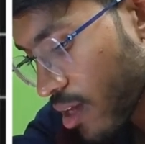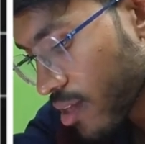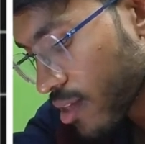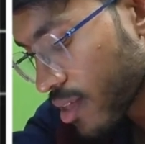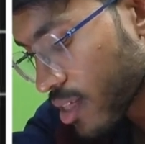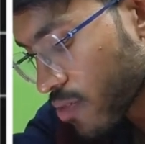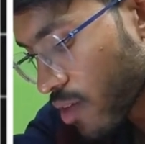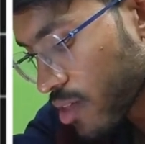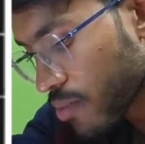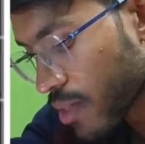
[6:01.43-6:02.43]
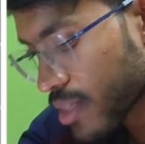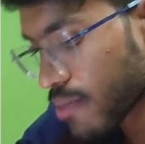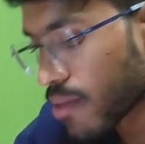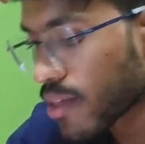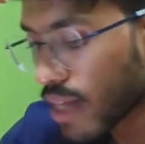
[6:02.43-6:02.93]
This was my,
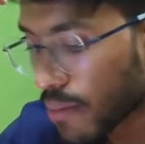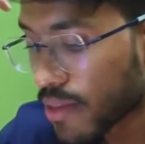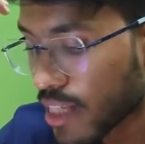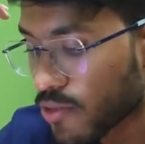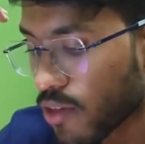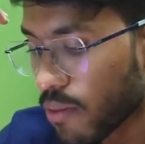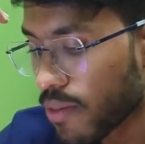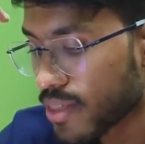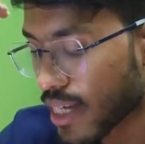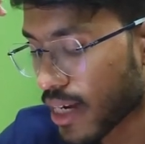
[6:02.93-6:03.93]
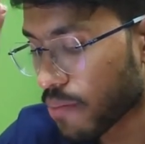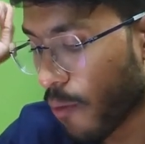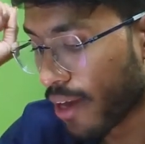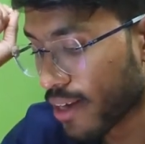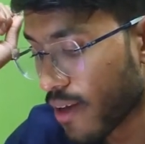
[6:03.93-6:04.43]
this will be my second point.